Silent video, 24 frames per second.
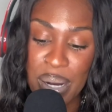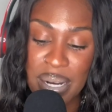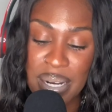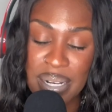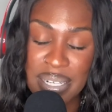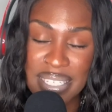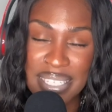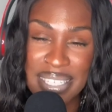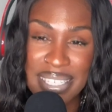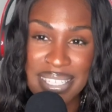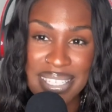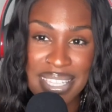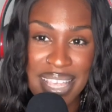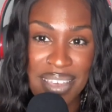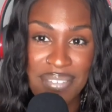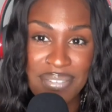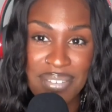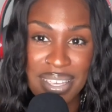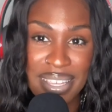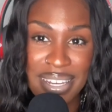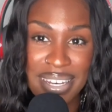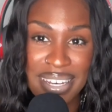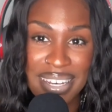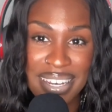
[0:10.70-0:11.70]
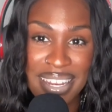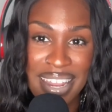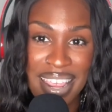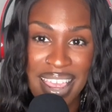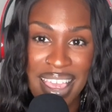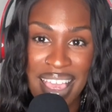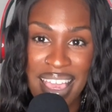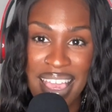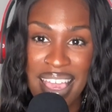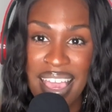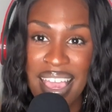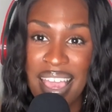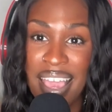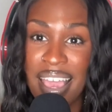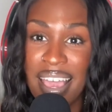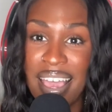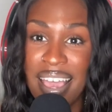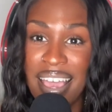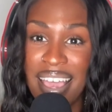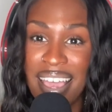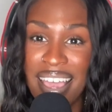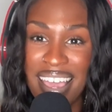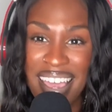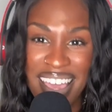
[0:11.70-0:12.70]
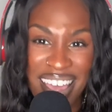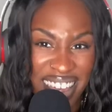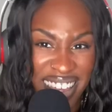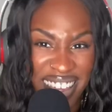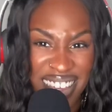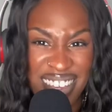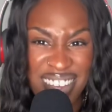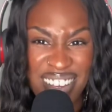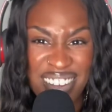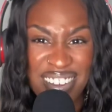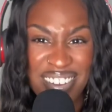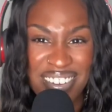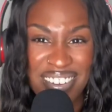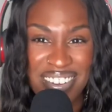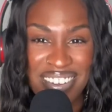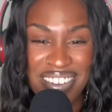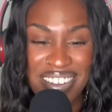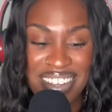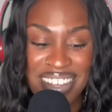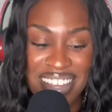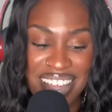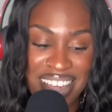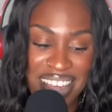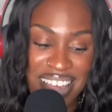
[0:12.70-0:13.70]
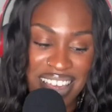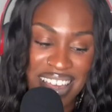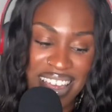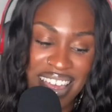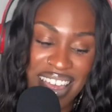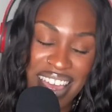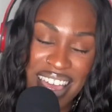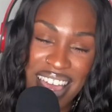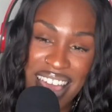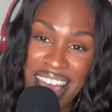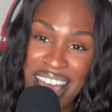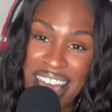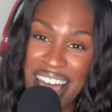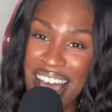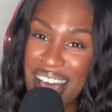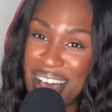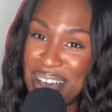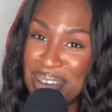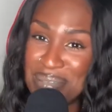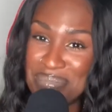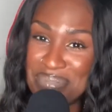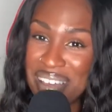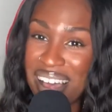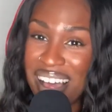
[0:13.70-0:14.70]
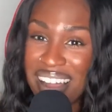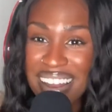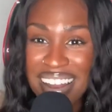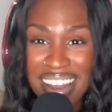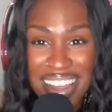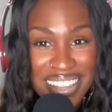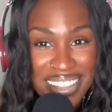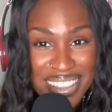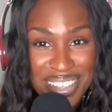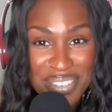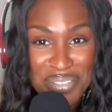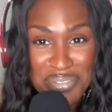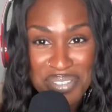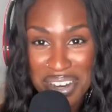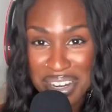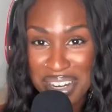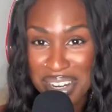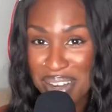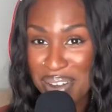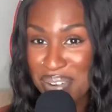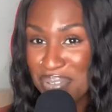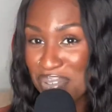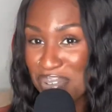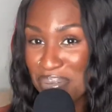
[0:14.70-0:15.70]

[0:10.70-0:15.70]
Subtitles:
7. Hey, y'all. I hope y'all liked the video from